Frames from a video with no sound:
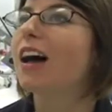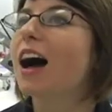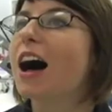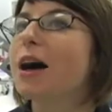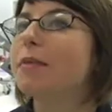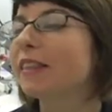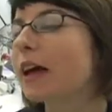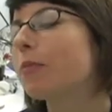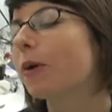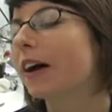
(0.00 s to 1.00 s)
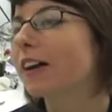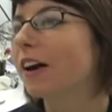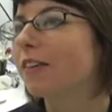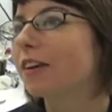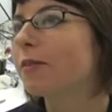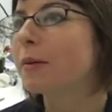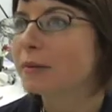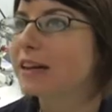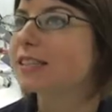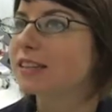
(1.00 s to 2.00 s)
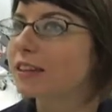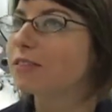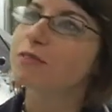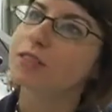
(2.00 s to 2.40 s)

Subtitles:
And at that point, it might be nice to